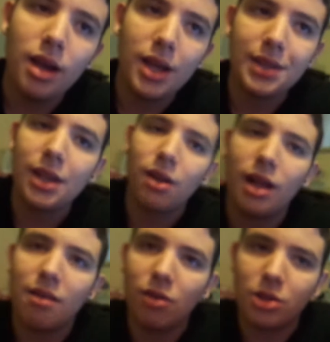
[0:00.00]
and then I'll
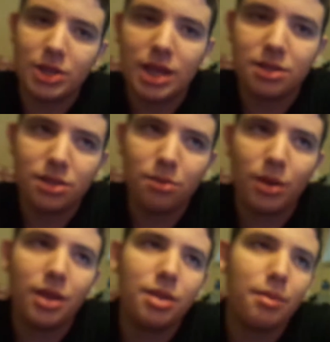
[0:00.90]
have Audacity
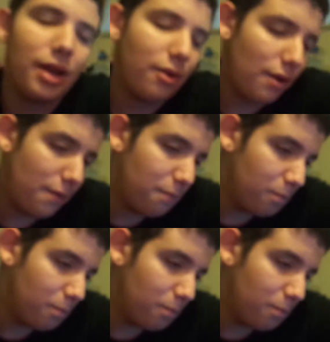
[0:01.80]
running in the background.